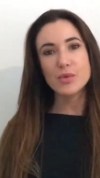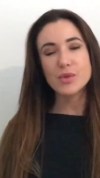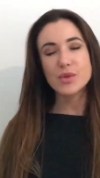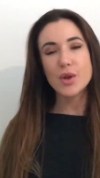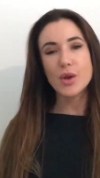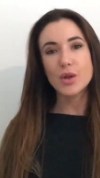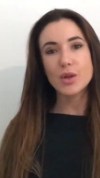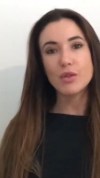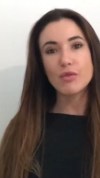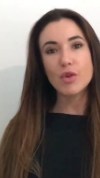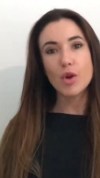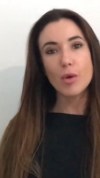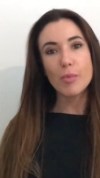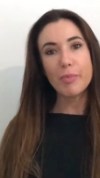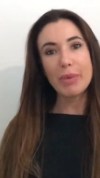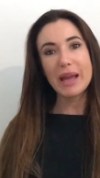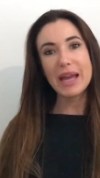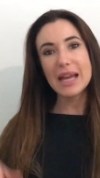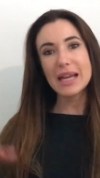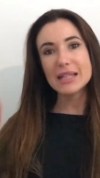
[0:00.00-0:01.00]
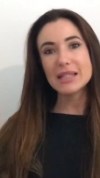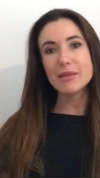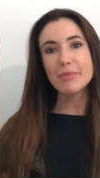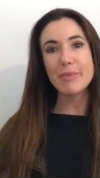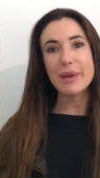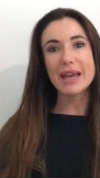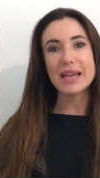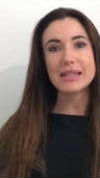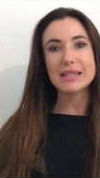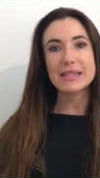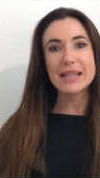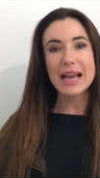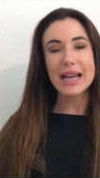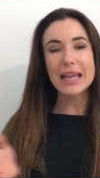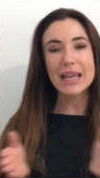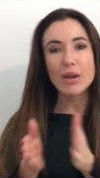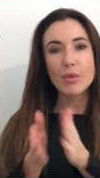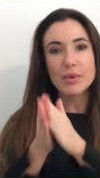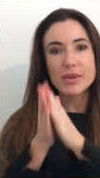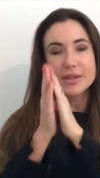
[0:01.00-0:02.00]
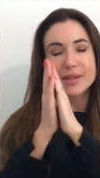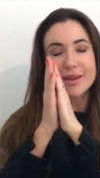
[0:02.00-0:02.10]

So you've got peer-to-peer selling with